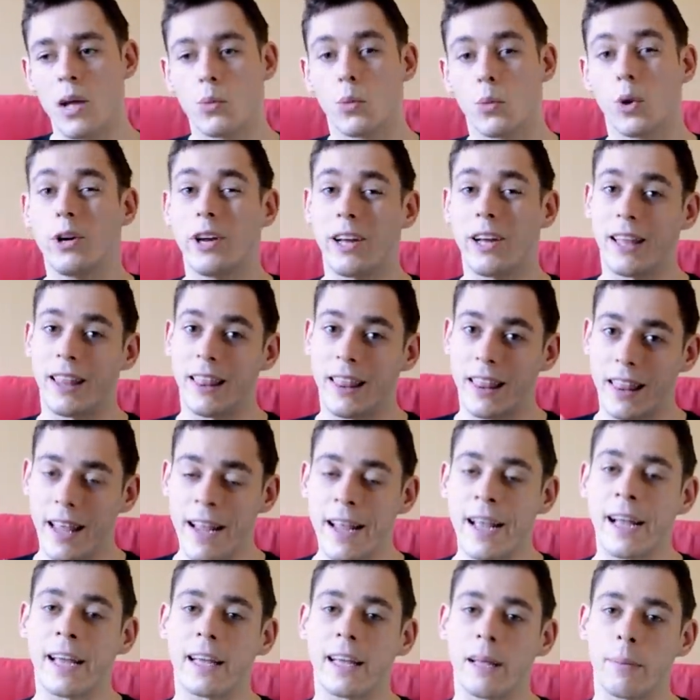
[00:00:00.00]
what do I
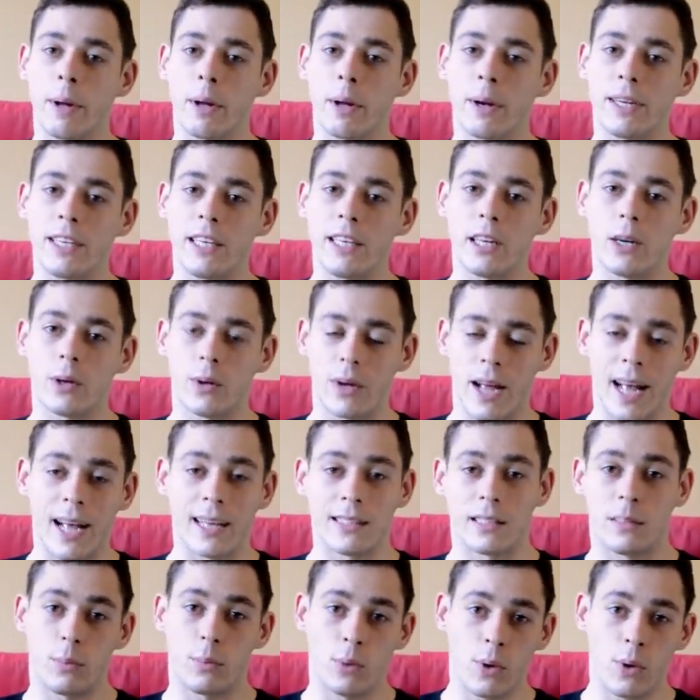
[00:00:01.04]
think about Aikido as a